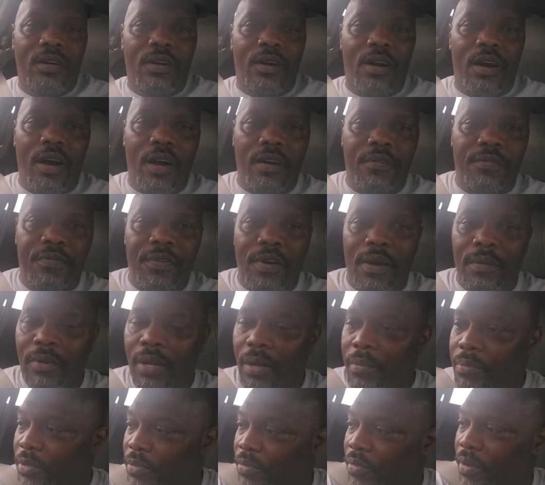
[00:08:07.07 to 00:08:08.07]
All right, family,
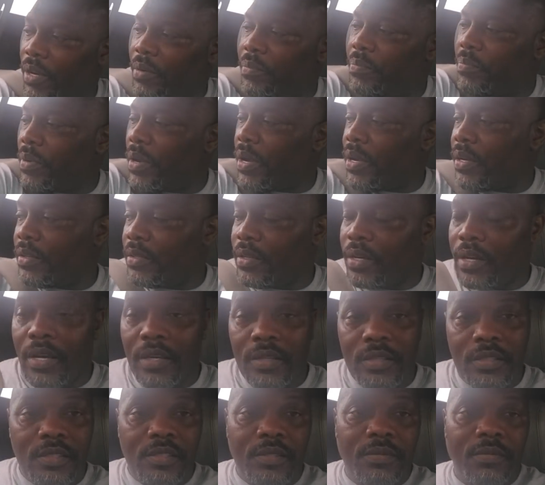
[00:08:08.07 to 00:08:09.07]
I'll be right back. I
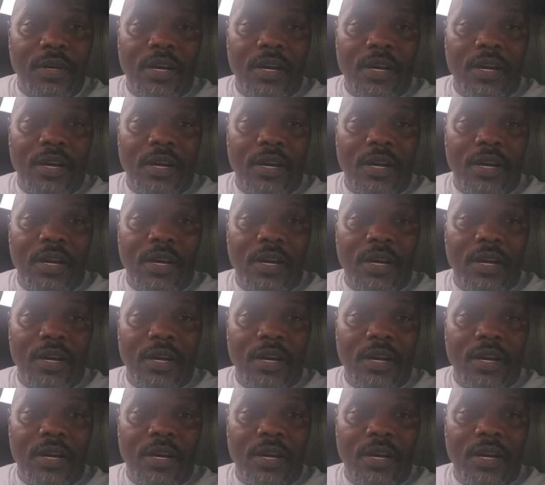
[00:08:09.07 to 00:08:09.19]
get some